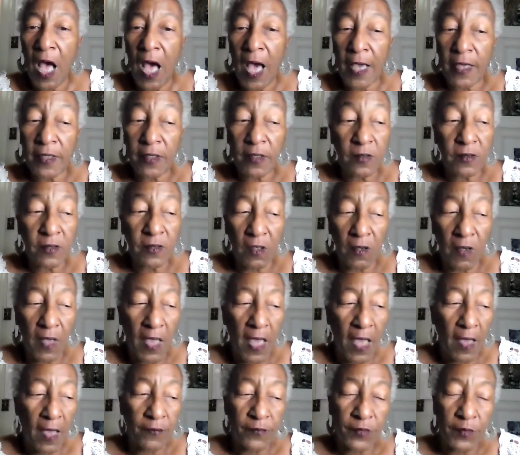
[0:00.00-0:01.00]
I don't
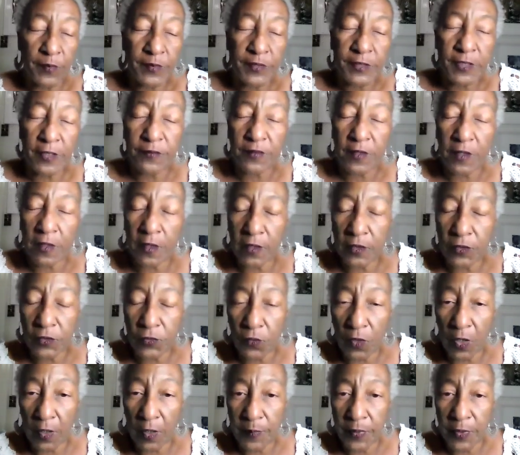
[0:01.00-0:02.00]
have them sit there and
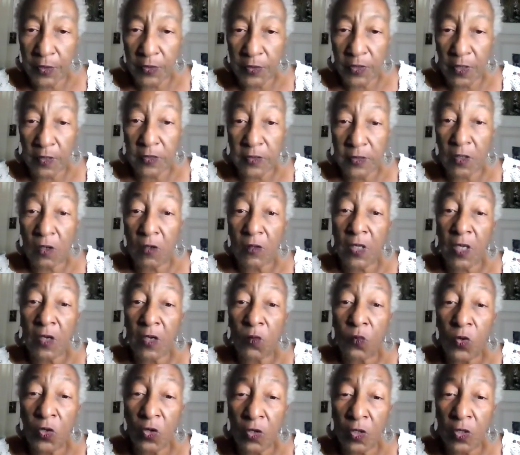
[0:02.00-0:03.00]
draw a picture. I say, okay,
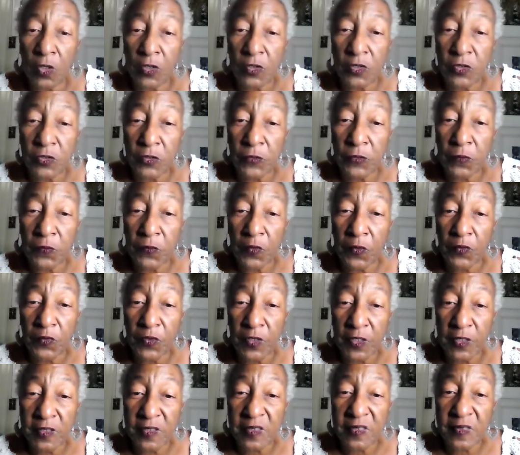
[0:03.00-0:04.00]
we're going to do
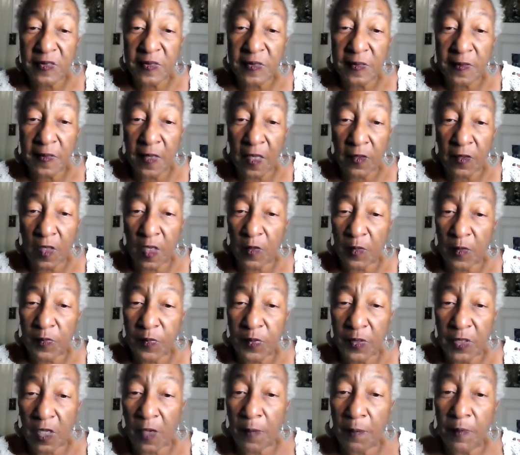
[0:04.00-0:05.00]
this together. I
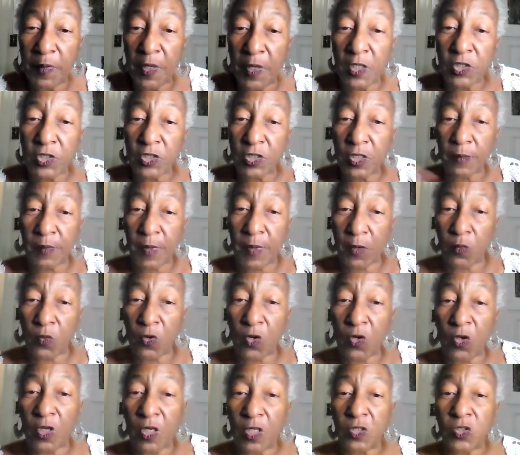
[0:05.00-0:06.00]
pull out a big sheet of paper.
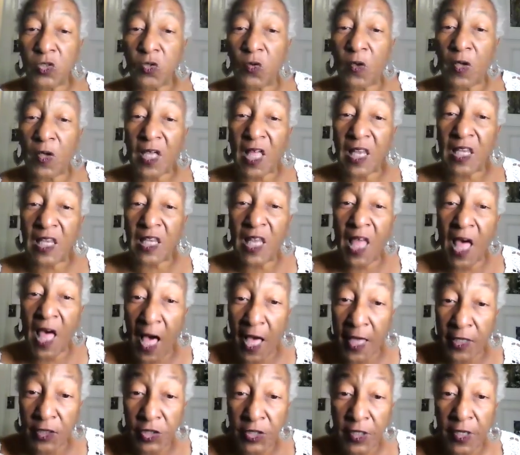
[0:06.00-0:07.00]
We're going to do a
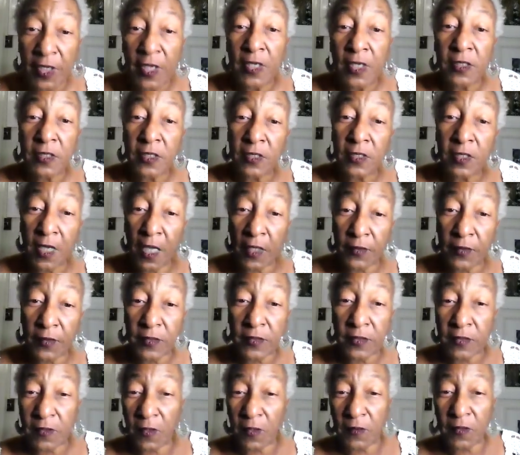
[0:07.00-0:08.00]
collage together.
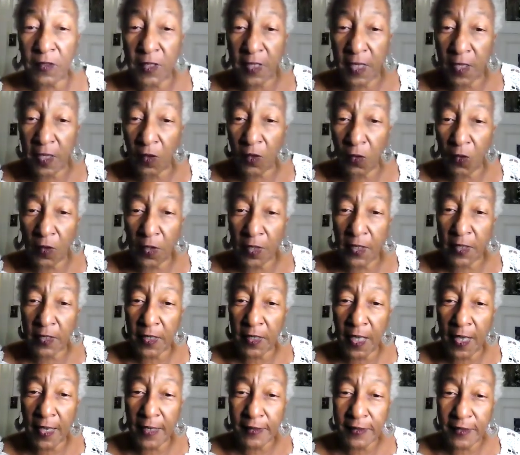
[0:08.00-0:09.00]
So get
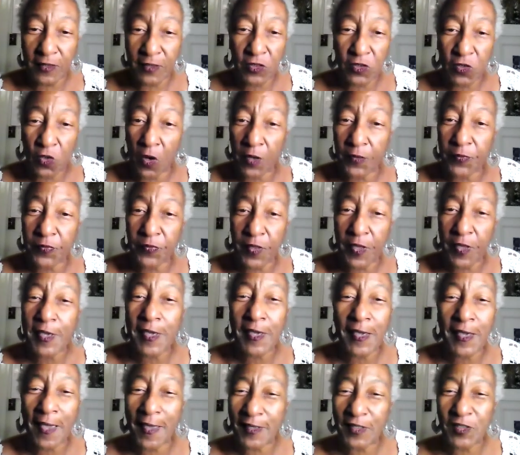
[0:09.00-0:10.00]
organized and start
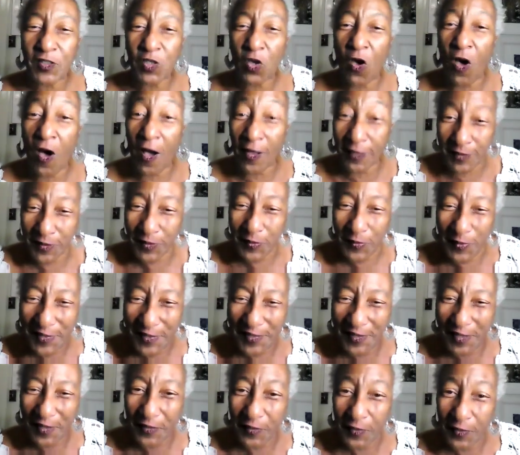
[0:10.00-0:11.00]
thinking and talk to
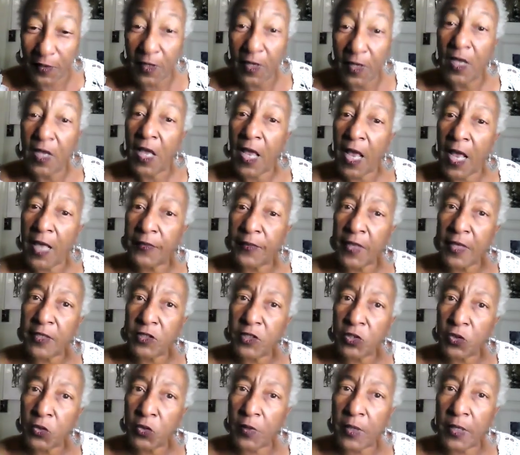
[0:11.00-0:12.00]
each other. And they
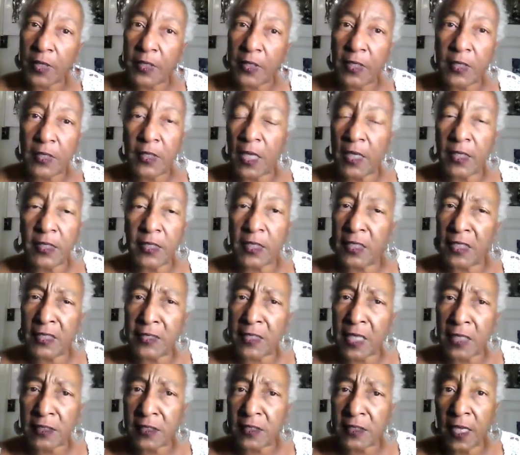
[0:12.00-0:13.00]
do it. And then
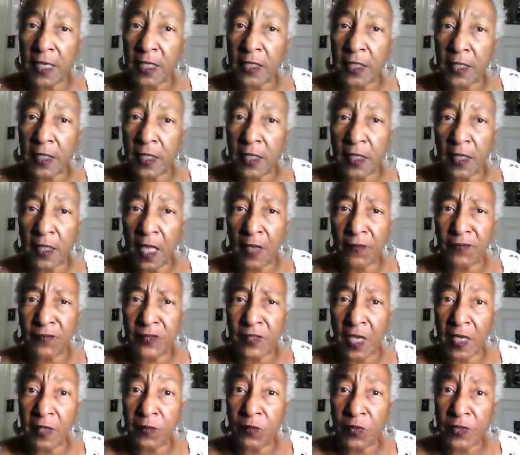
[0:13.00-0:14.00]
it doesn't, and I've
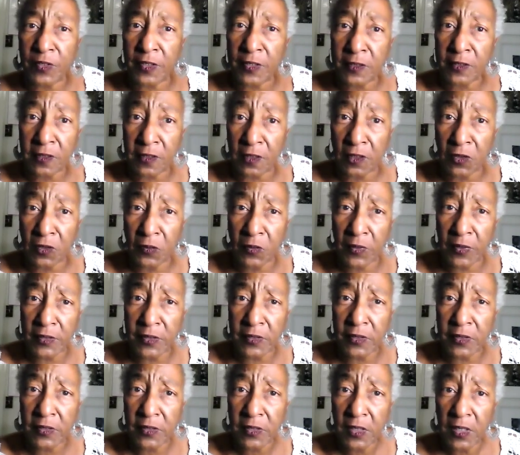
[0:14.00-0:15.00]
done with these little
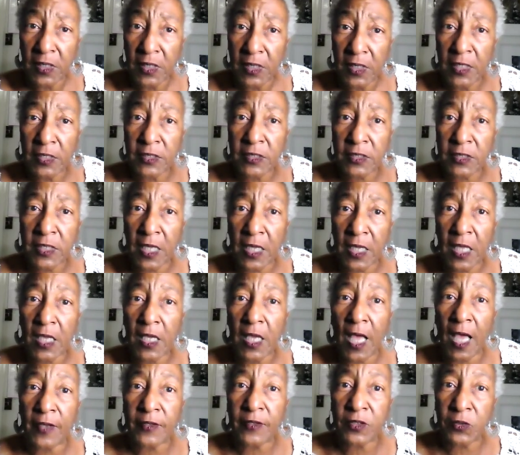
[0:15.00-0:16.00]
ones,
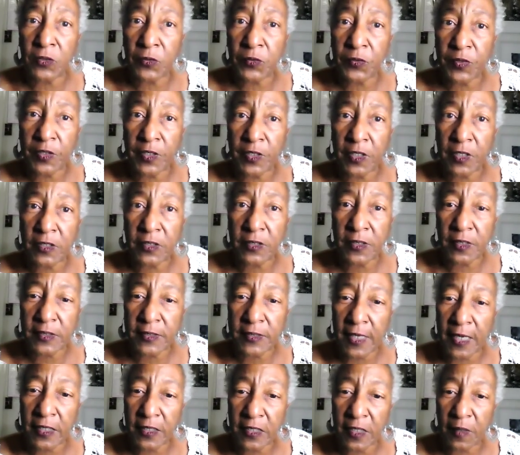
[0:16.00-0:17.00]
I do things that
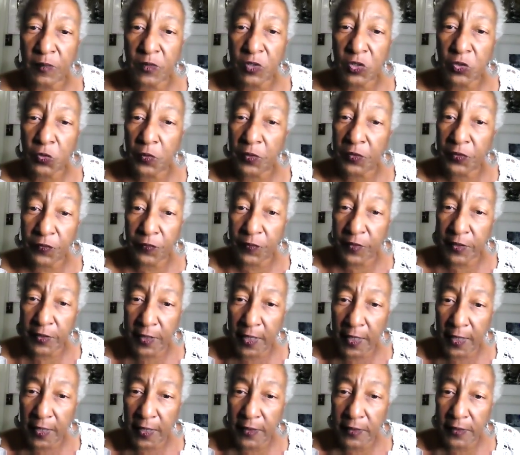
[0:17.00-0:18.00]
take them 2 and 3
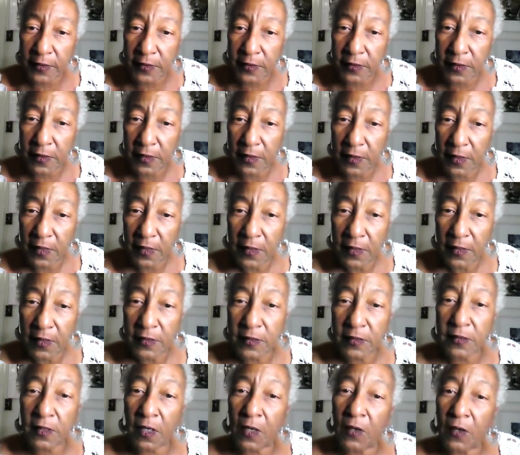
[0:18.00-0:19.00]
days.
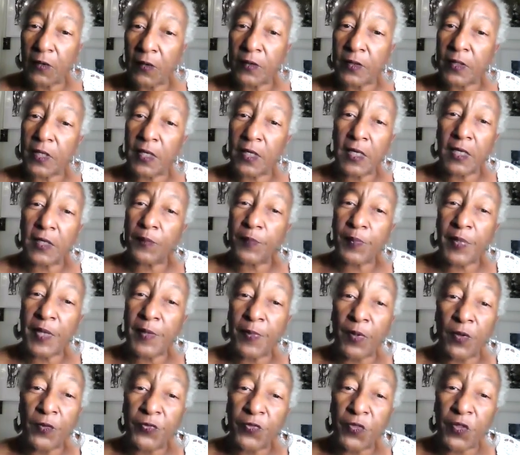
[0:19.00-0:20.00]
So
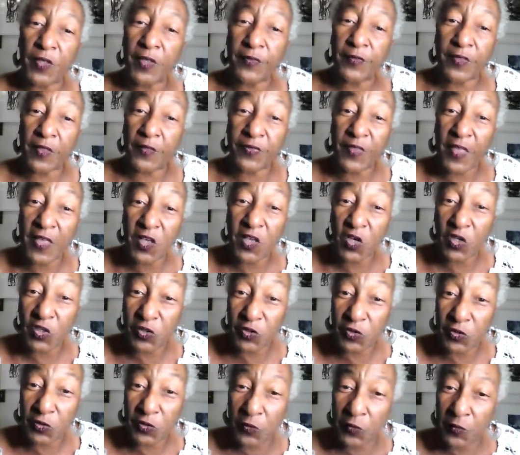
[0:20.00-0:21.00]
people think that they
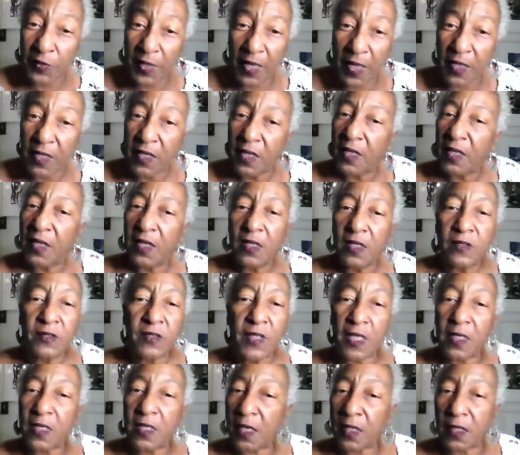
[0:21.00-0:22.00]
couldn't do that.
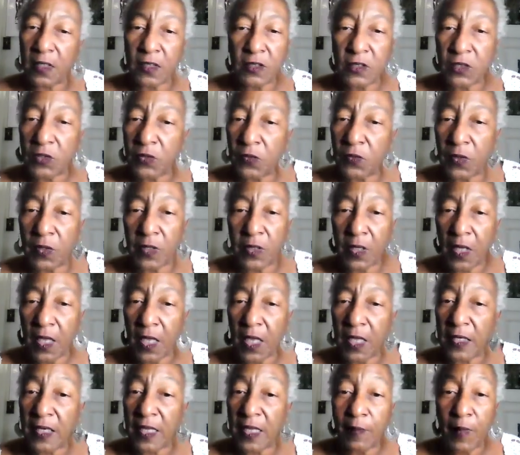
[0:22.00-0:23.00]
They get into it
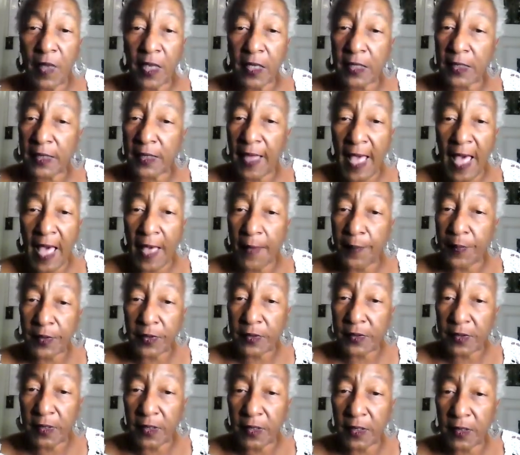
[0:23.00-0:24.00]
and they make it
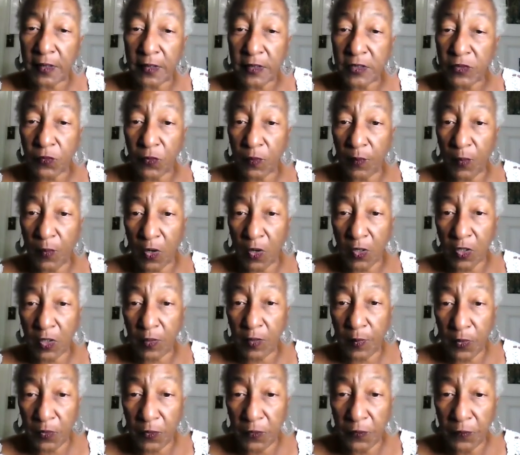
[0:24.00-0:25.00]
happen, and it's
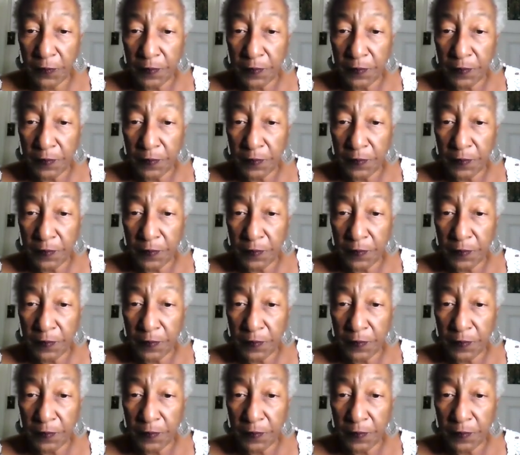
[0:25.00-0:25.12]
remarkable.